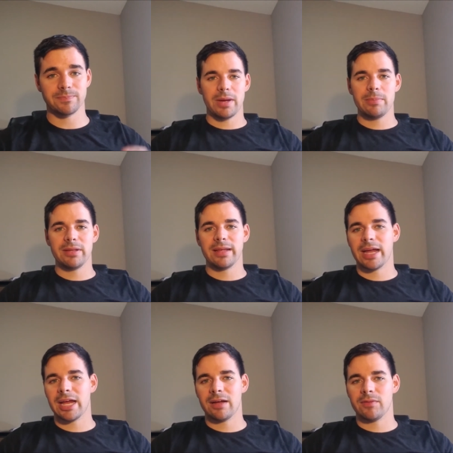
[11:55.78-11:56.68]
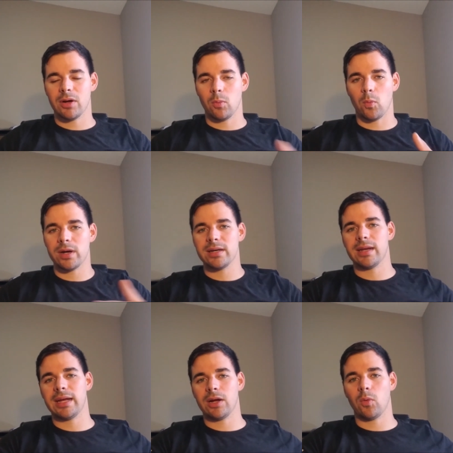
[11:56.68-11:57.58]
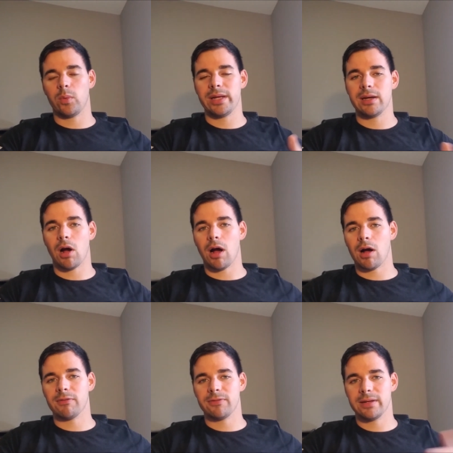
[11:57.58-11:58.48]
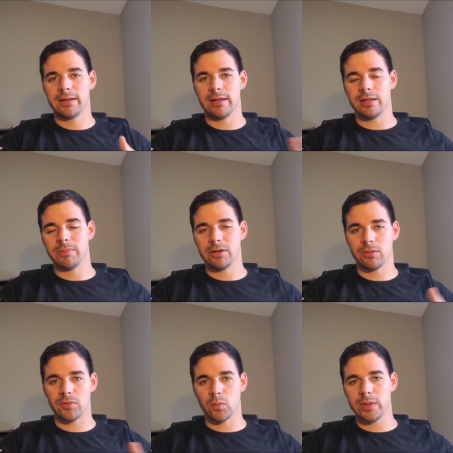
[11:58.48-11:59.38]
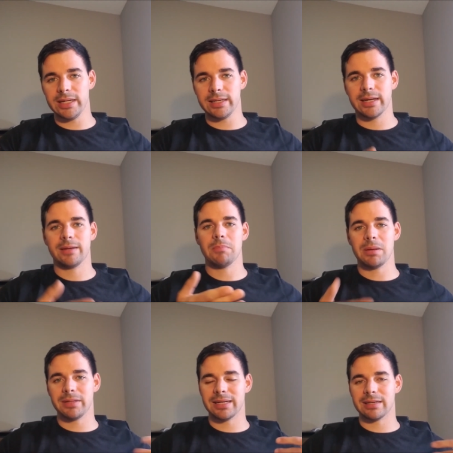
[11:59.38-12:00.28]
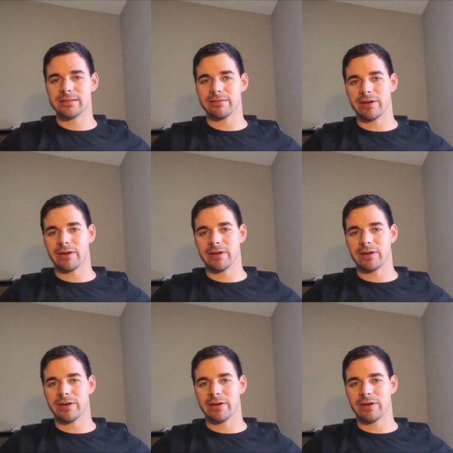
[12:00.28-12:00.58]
Maybe they have one day a week off in the middle of the week. Maybe that doesn't